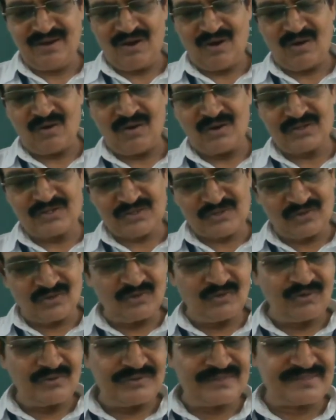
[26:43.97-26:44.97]

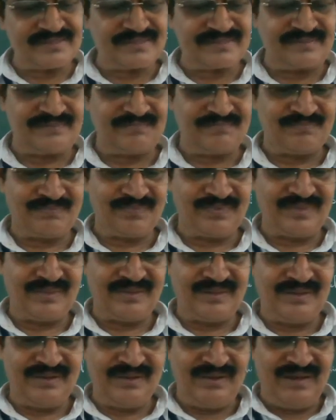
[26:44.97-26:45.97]
Ostrogoths,
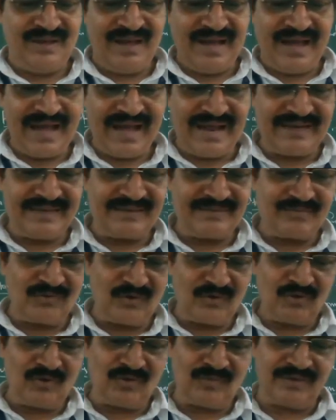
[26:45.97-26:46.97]
and
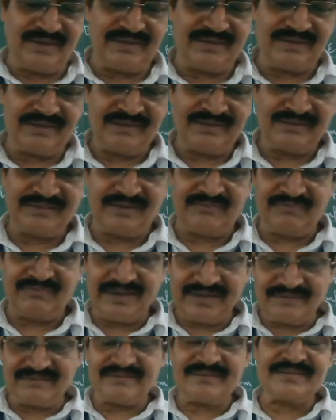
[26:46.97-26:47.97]
moreover the
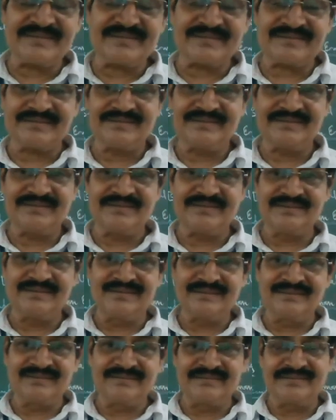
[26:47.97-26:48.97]
Vandals.
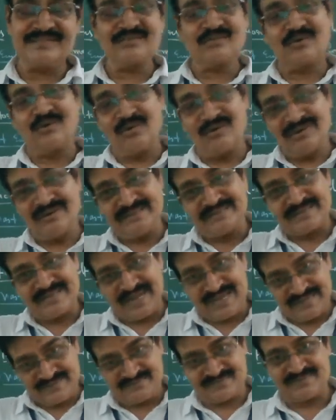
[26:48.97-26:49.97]
These all
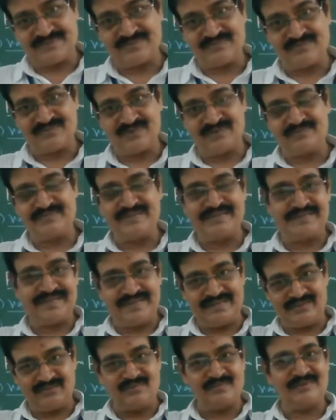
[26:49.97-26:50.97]
tribes from the
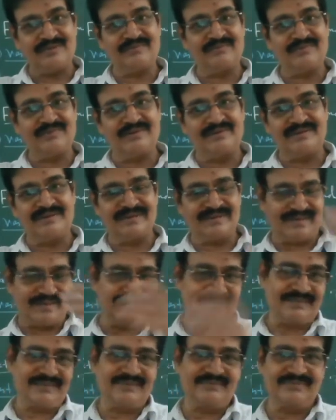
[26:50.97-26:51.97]
Danube River,
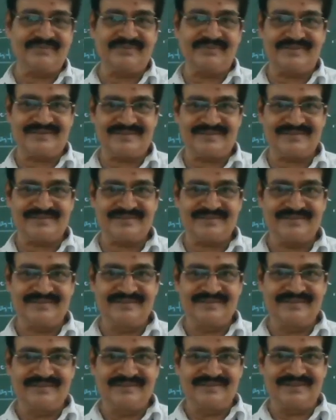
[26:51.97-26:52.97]
Rhine
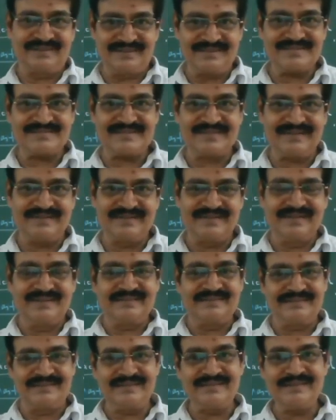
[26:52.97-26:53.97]
rivers,
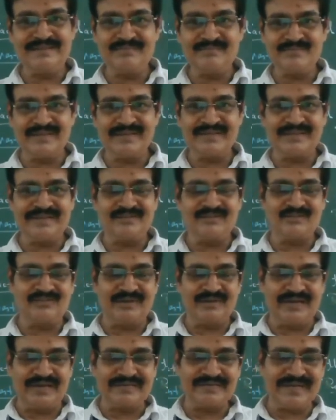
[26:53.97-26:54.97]
understand, they began to
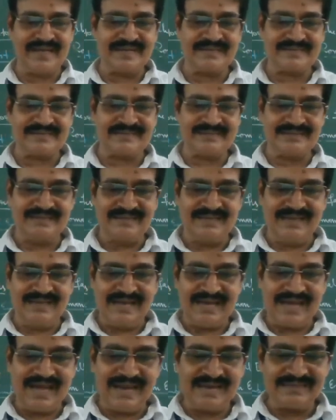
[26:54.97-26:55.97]
attack,
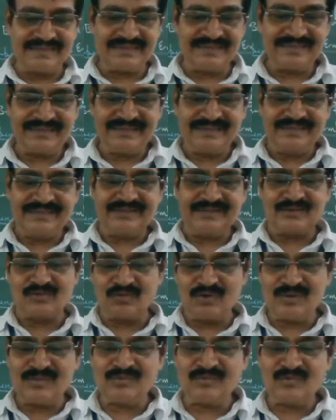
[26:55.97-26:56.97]
and
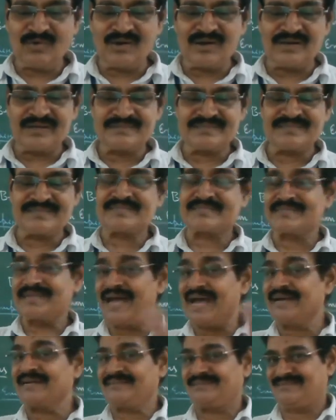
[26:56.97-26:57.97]
Rome was
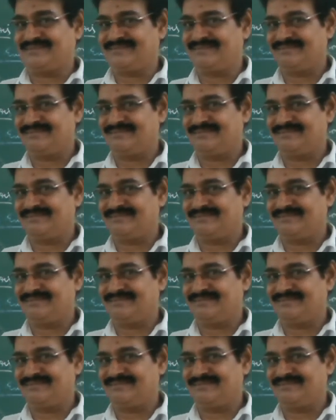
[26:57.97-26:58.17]
sacked